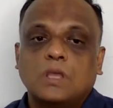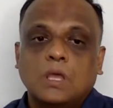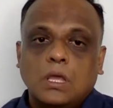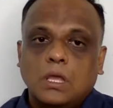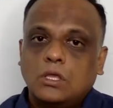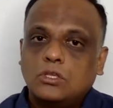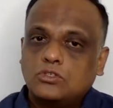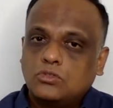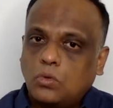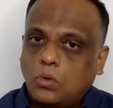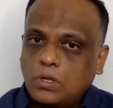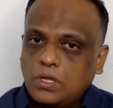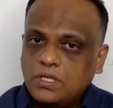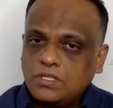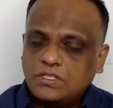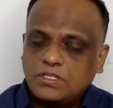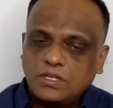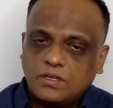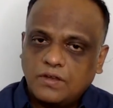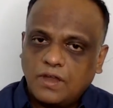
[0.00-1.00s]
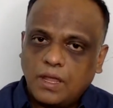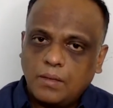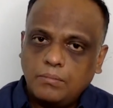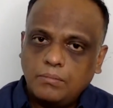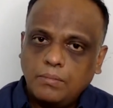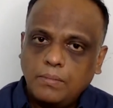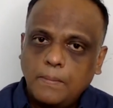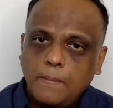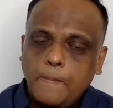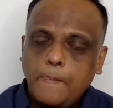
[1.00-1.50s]
So on Instagram,
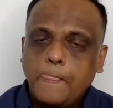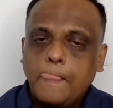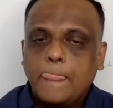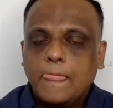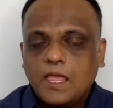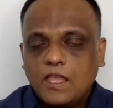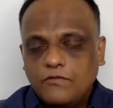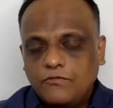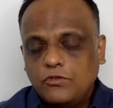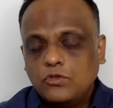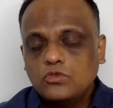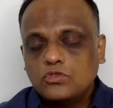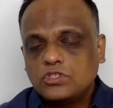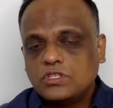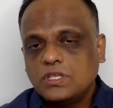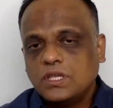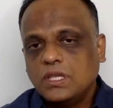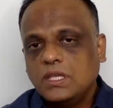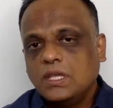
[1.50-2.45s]
if you see